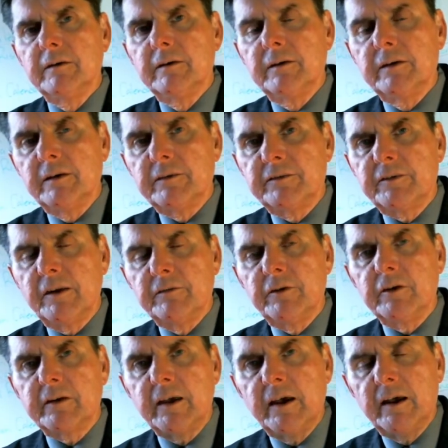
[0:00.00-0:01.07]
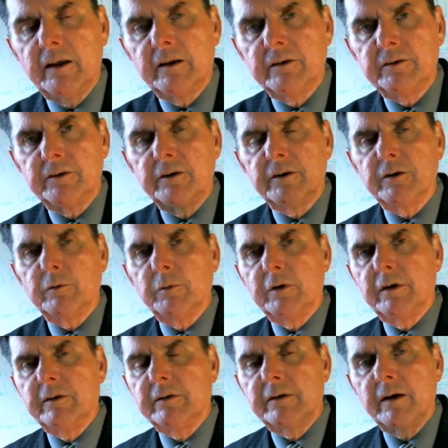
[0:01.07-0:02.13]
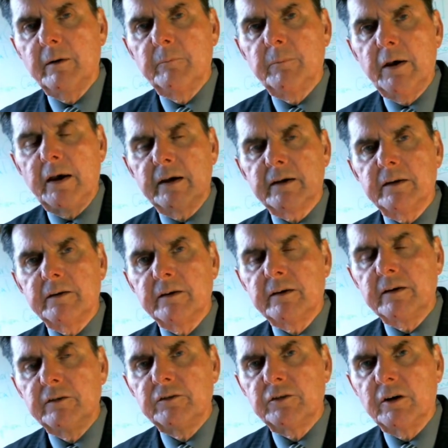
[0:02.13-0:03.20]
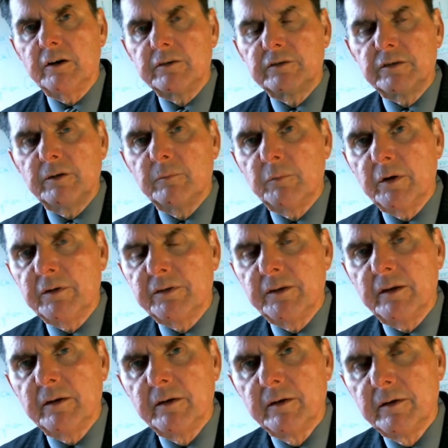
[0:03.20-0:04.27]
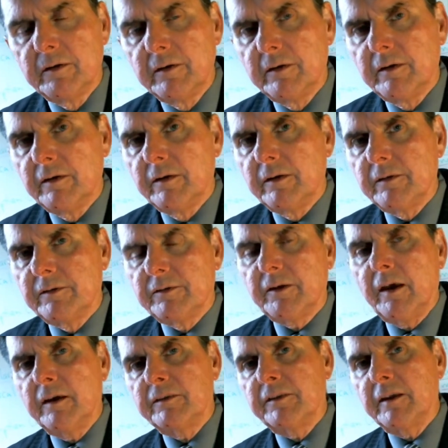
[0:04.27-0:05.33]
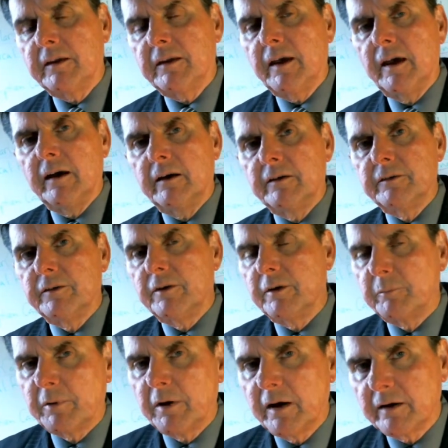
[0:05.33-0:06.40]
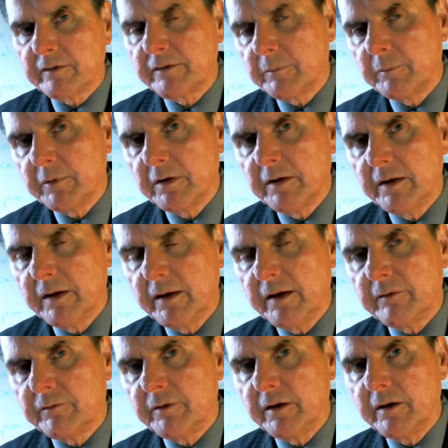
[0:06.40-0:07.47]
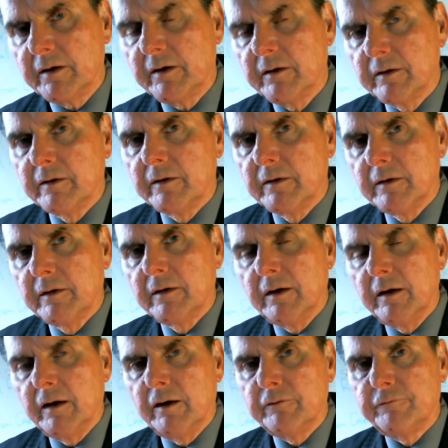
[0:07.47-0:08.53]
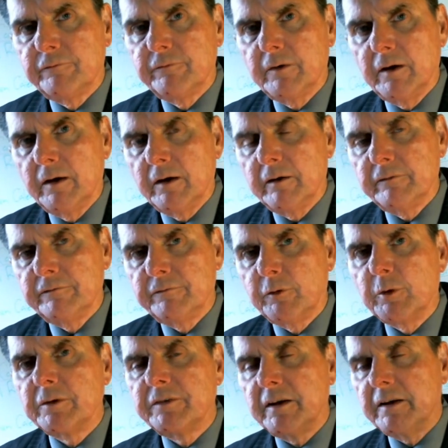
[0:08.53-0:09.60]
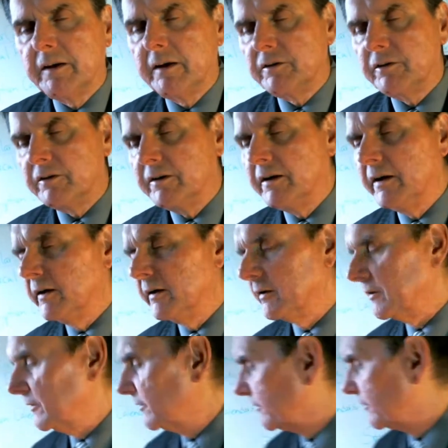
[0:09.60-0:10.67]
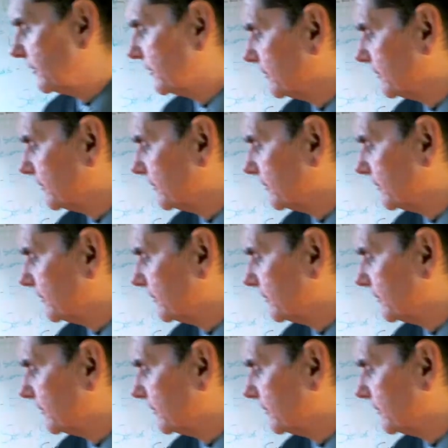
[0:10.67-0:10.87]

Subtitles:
civil calendar would come back into conjunction with the Sothic calendar approximately every 1400 years.